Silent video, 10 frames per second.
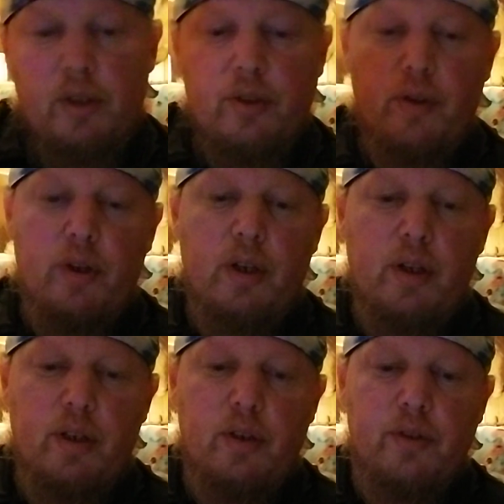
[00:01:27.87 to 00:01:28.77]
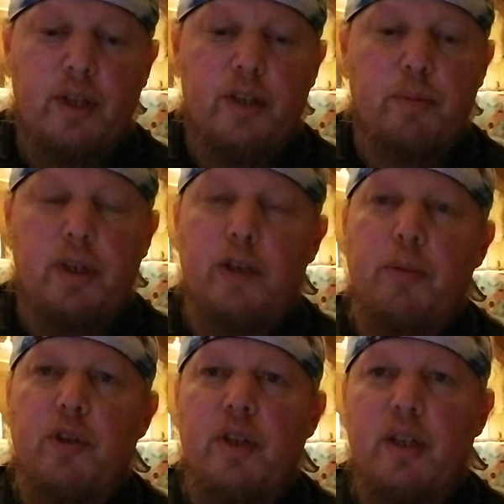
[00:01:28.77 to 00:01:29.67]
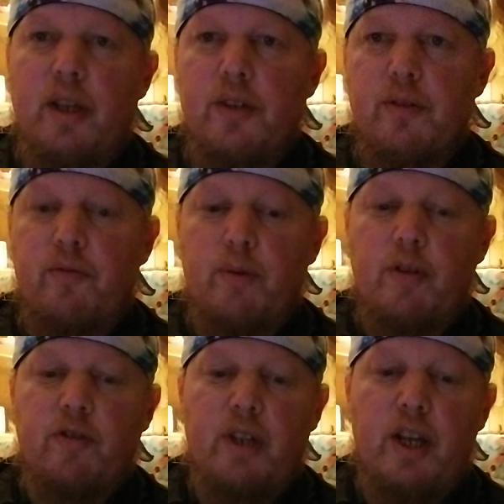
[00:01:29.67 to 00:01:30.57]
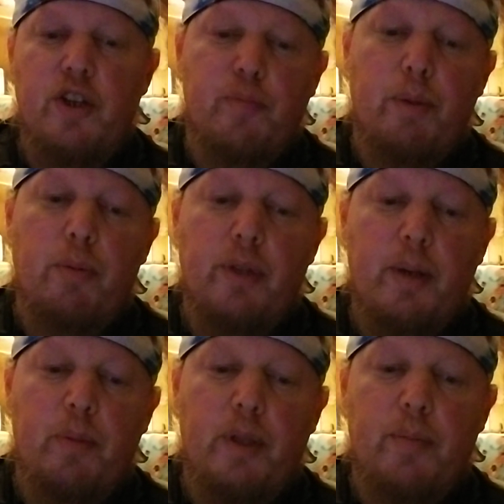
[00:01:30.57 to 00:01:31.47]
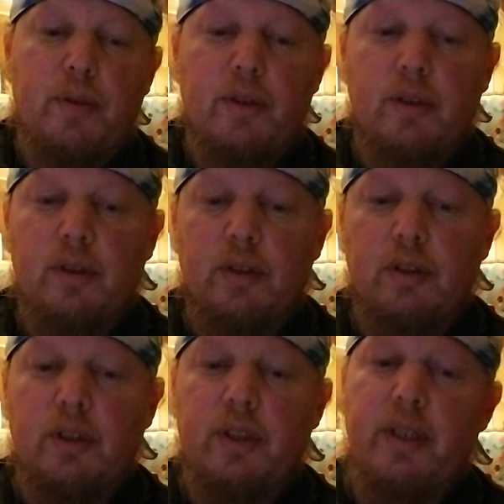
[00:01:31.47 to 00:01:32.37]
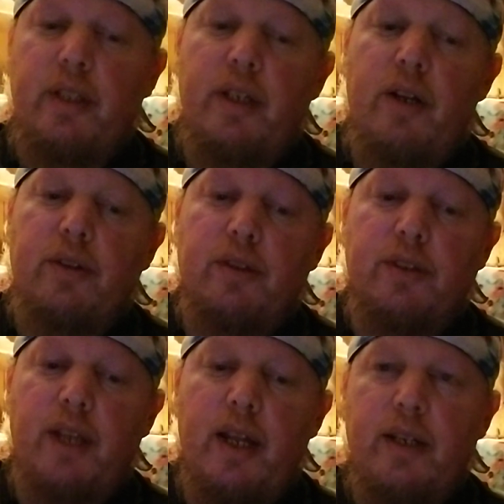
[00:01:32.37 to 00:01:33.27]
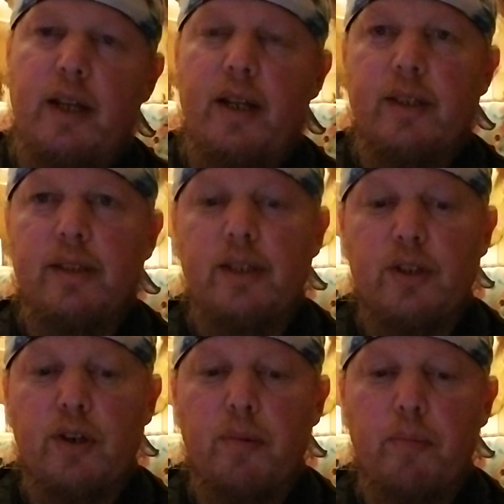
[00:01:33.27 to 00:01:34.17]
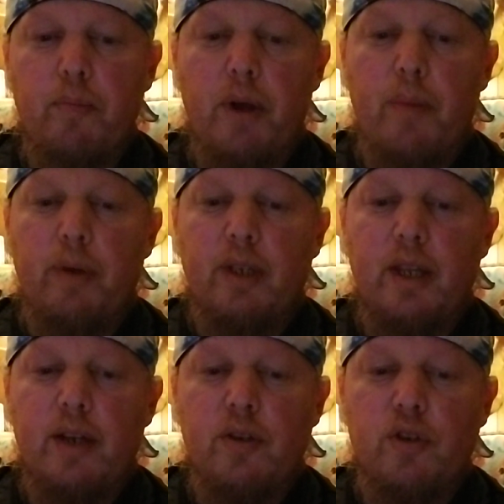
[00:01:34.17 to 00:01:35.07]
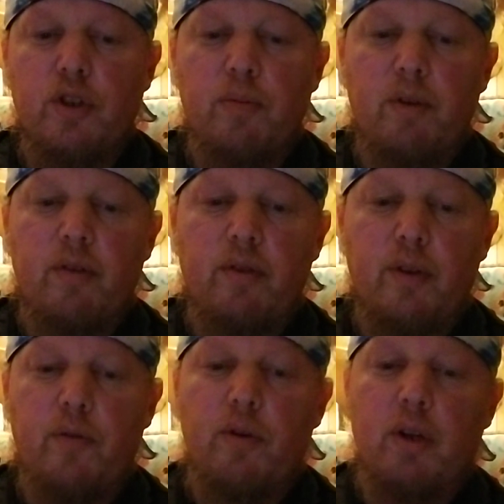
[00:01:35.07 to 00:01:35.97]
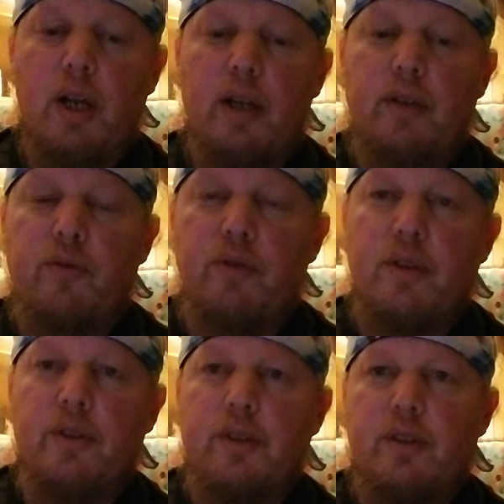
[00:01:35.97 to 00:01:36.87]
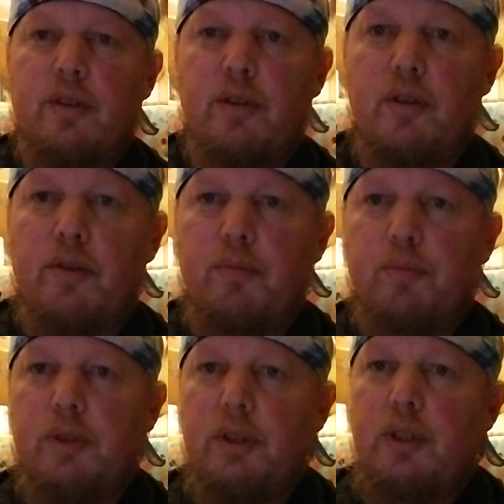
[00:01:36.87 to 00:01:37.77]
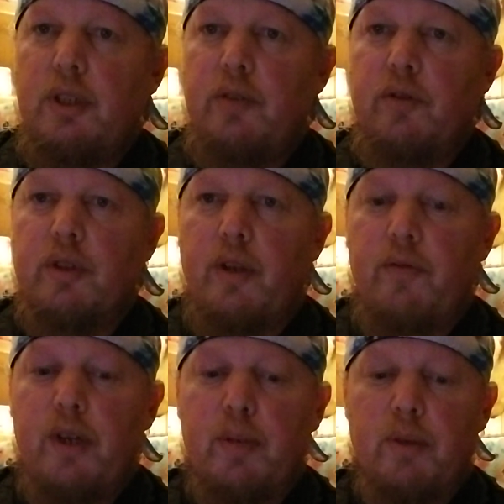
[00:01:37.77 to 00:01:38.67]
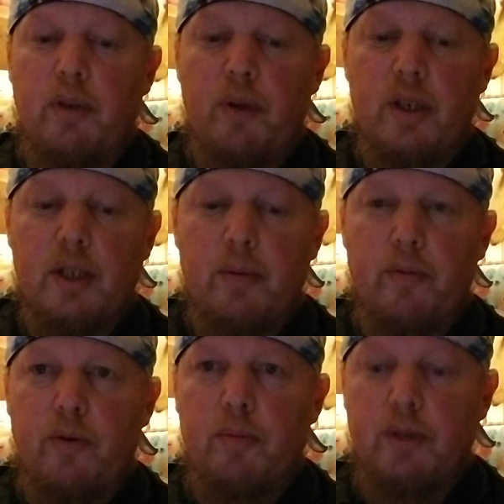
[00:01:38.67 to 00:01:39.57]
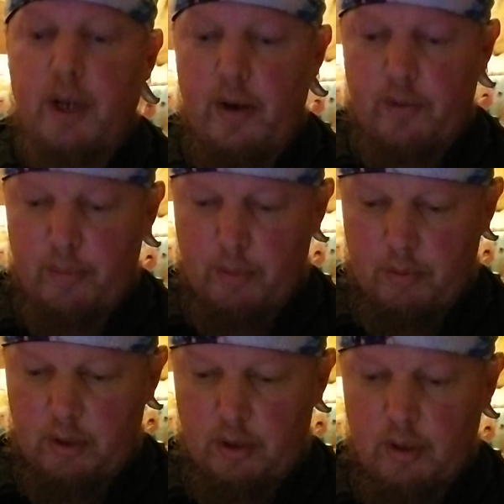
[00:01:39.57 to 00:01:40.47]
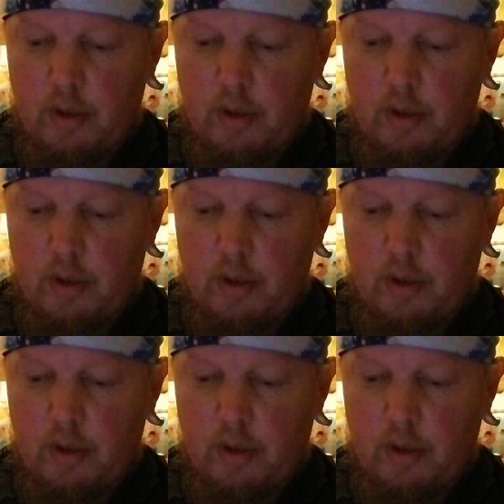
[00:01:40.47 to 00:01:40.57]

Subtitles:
they're going to use that as PWE as an abbreviation, people with epilepsy. And then also anti-seizure medication should be reviewed for cognitive risks. It's going to affect them in any way, shape, or form. Sorry if I bumped the